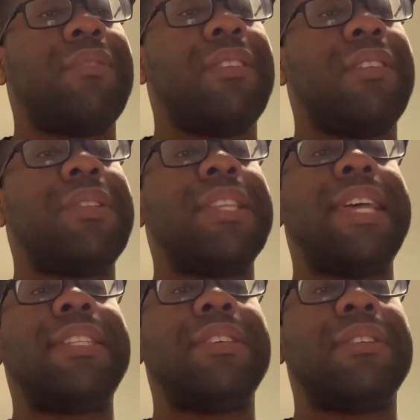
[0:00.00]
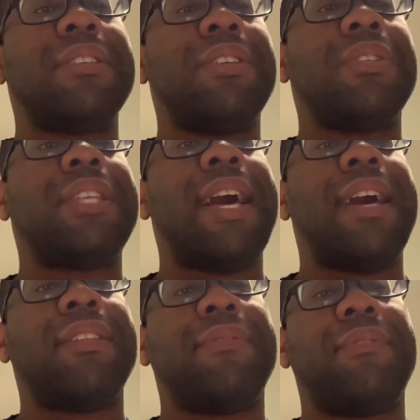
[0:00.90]
It's a nice little
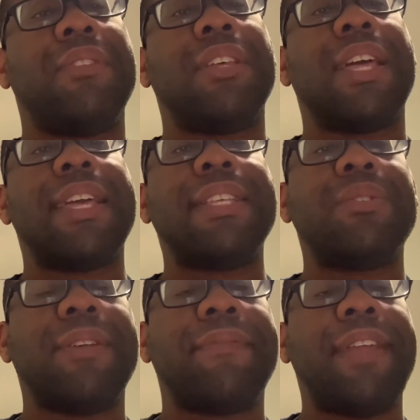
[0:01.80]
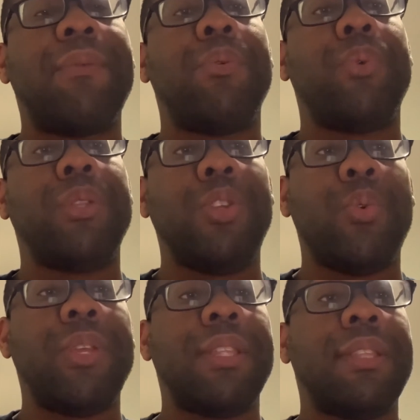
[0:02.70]
town. I guess it was a family
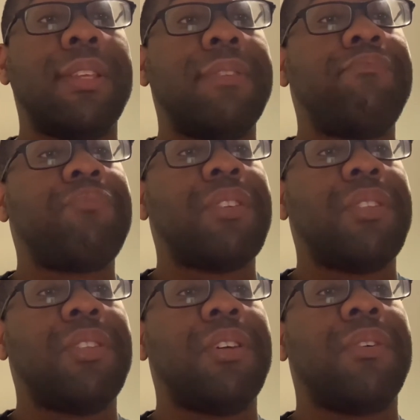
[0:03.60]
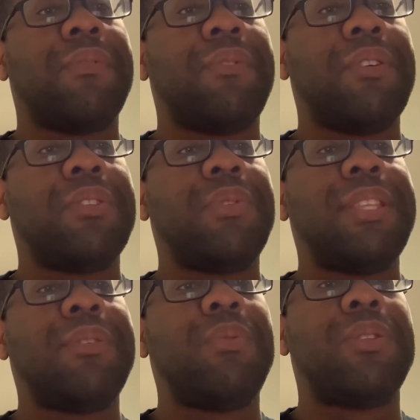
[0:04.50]
reunion. You know, first you
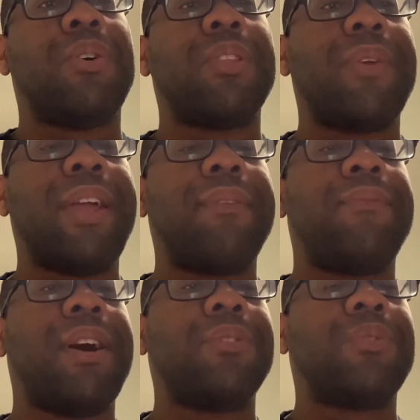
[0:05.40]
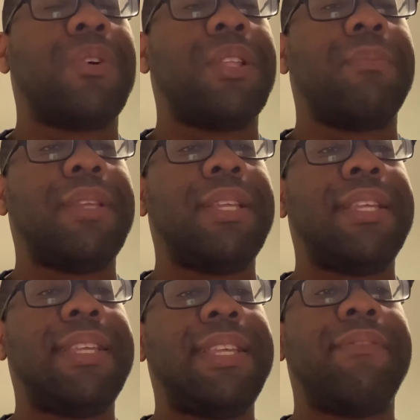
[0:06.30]
thought the grandfather was going to be
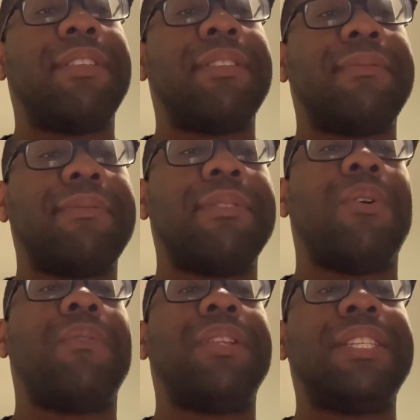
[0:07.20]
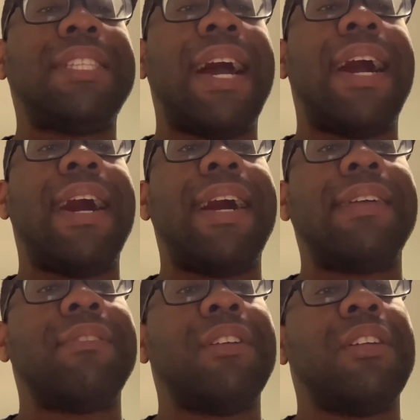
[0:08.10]
giving Nova the side eye.